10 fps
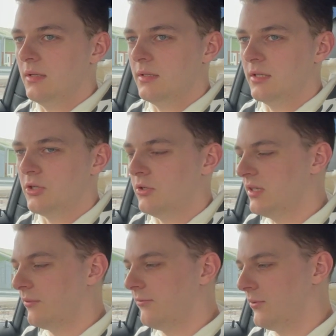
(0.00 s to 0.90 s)
you don't need
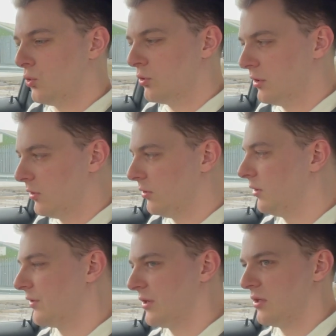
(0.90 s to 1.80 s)
to floor it
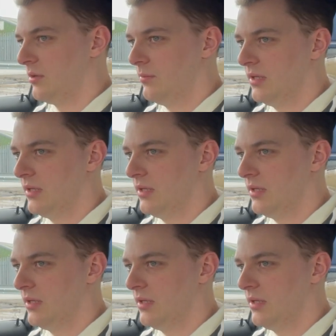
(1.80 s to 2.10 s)
all the time.